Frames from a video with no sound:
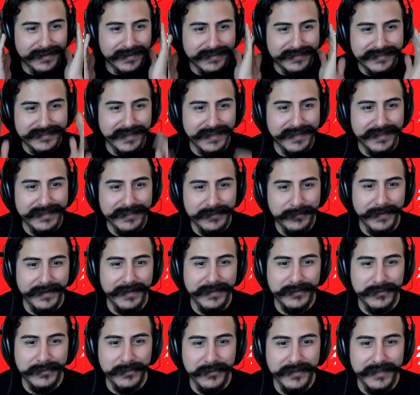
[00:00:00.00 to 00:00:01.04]
Seized by
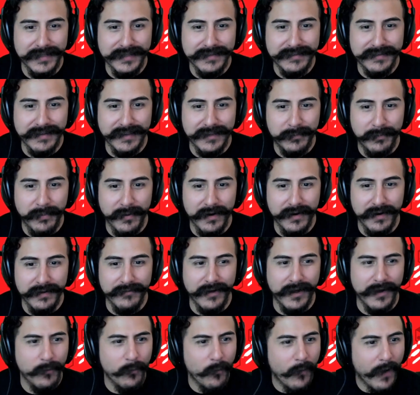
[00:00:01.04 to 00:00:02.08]
authorities as part of
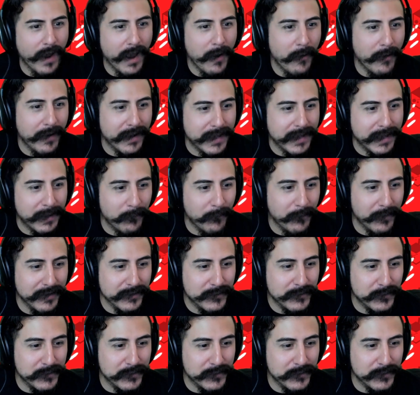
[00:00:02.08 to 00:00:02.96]
a... Wait, it was...